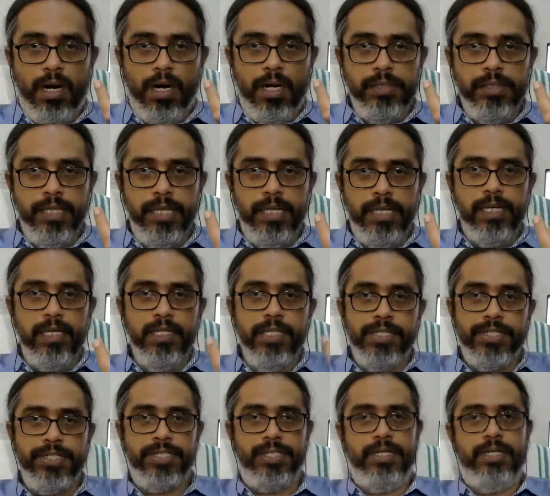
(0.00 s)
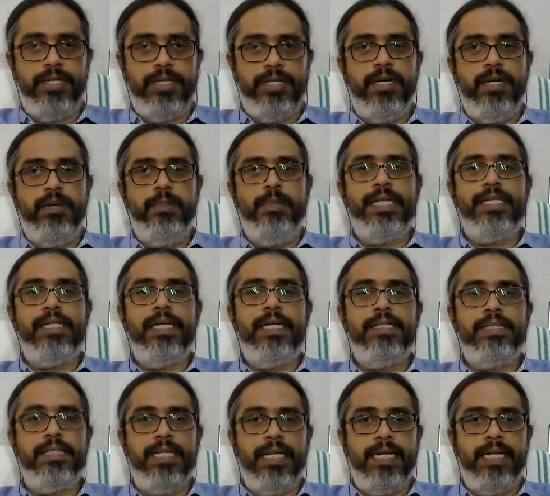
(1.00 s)
the list
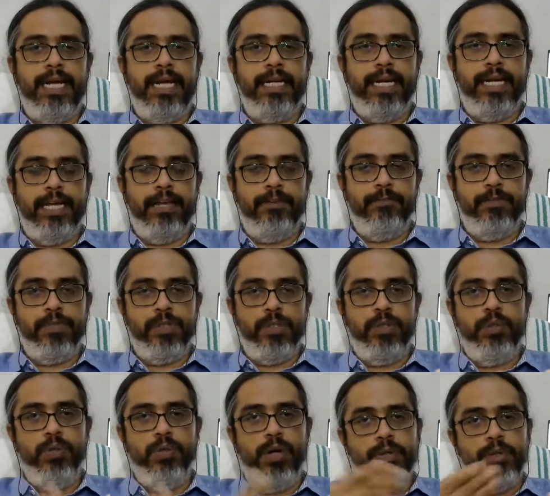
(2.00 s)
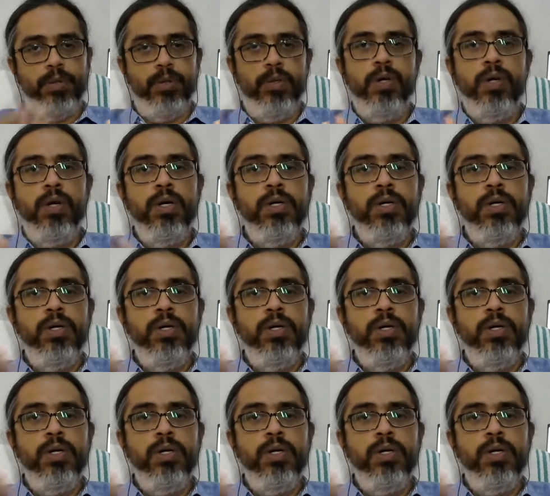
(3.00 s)
methods that I gave. So you have to